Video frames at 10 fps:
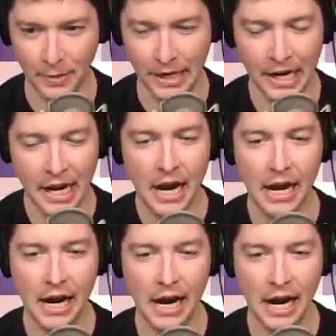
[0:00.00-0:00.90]
me.
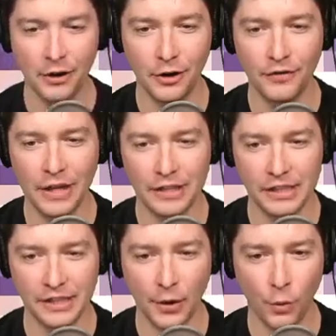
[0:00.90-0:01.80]
I don't know if that's
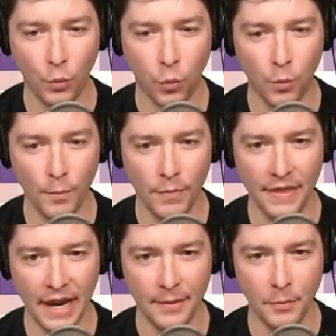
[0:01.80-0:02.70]
because they
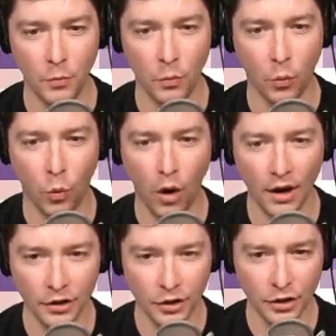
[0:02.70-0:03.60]

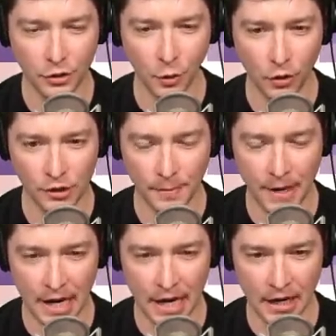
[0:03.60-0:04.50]
wandered towards
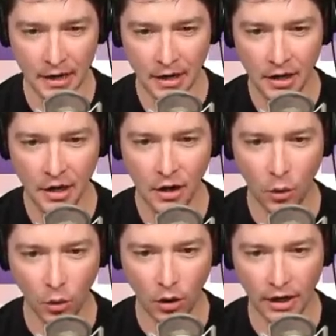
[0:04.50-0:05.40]
me,
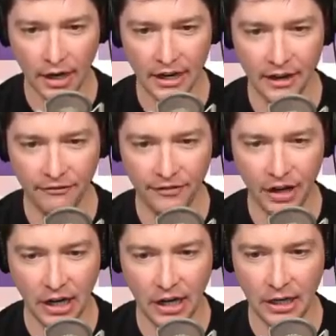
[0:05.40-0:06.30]
or if
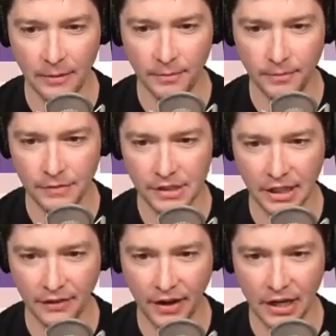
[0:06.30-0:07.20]

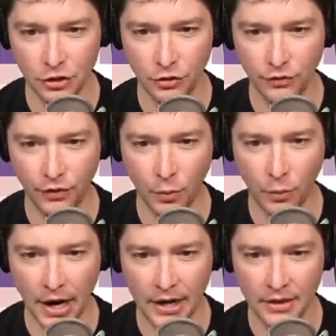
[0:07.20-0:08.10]
see if I get too far
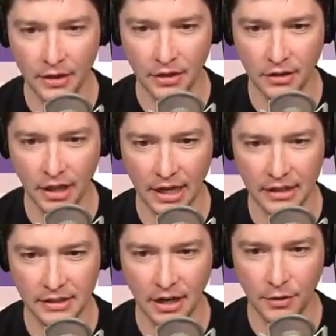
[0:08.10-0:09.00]
away, the
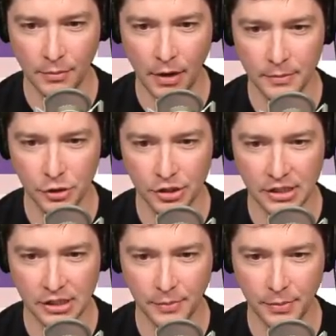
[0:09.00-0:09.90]
see how the mobs are just
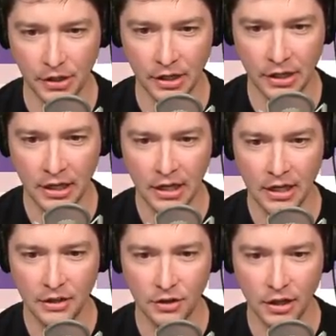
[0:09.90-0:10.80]
disappearing.
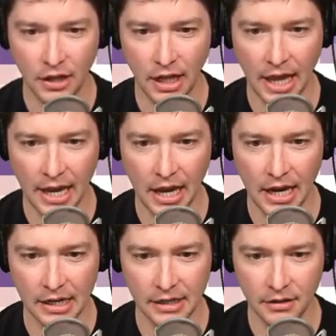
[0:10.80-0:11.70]
They're a little
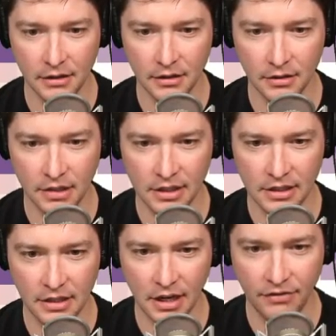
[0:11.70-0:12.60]
AI. Did
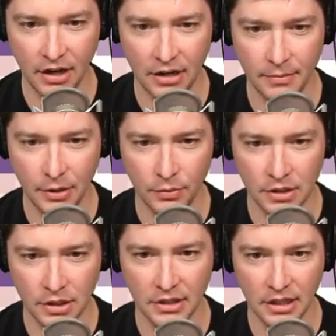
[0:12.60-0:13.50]
this guy find me? Where is
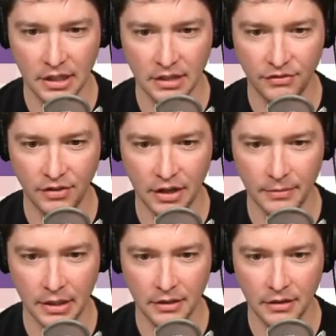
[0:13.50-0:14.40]
he? Like, he did find
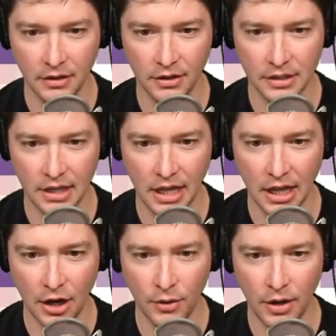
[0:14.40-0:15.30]
me. There he is.
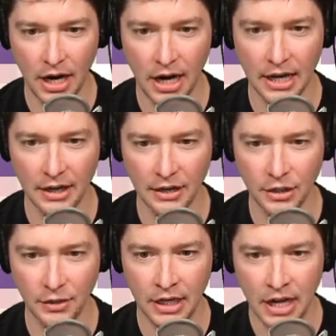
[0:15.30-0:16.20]
Hello. Hi. How you
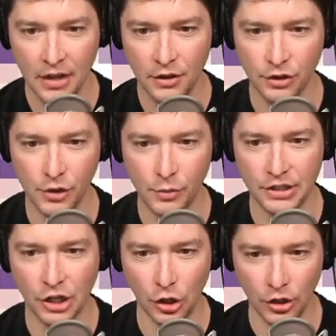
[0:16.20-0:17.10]
doing? Those other
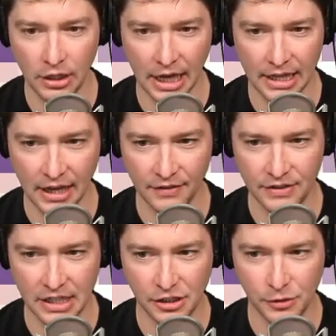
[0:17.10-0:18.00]
ones look like they've
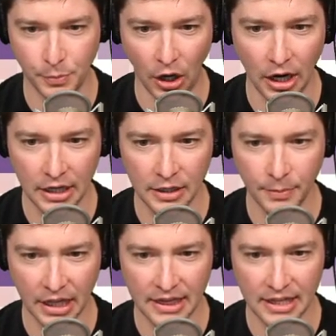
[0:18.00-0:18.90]
despawned,
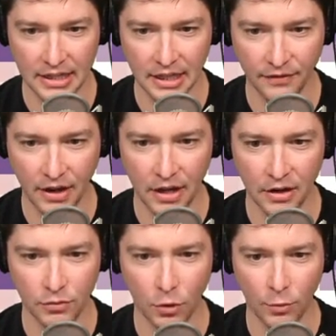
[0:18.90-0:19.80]
but I think that if I
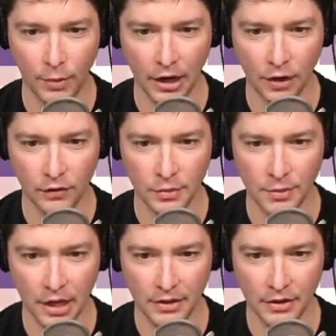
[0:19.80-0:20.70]
roll back over to them,
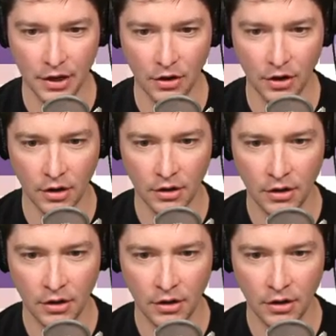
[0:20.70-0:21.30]
yeah, there they are.